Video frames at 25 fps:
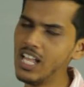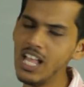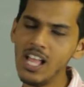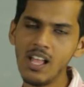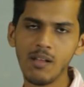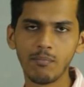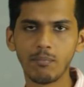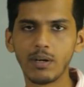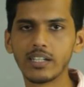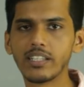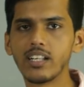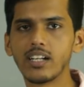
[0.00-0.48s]

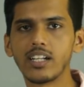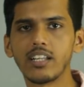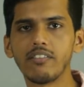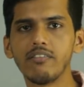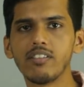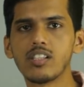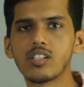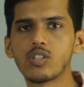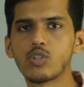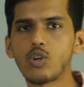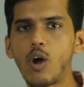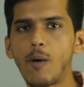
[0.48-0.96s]
but the TV
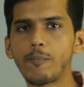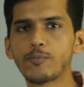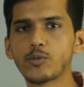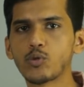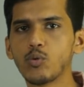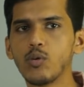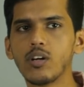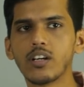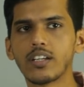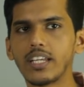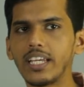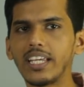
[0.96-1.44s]
stops
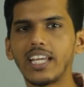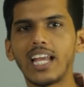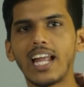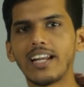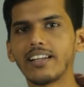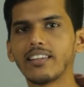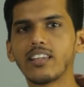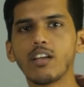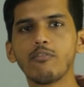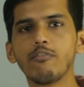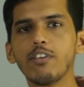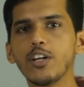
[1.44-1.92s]
working and
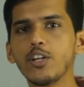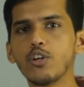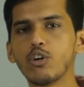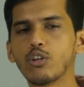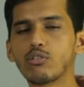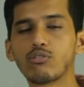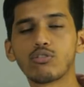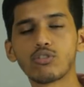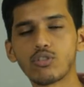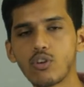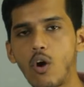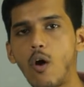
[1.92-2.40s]
the video
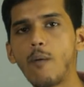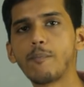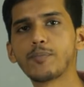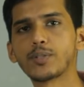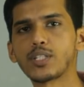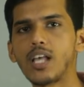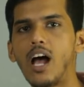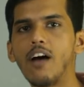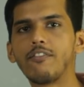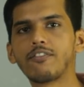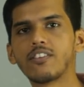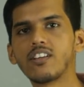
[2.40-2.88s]
stops
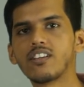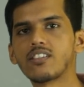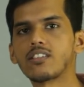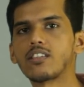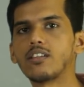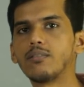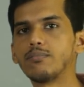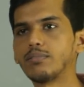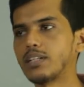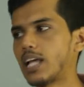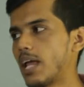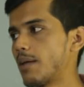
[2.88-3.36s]
after
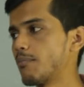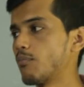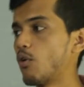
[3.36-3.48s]
some time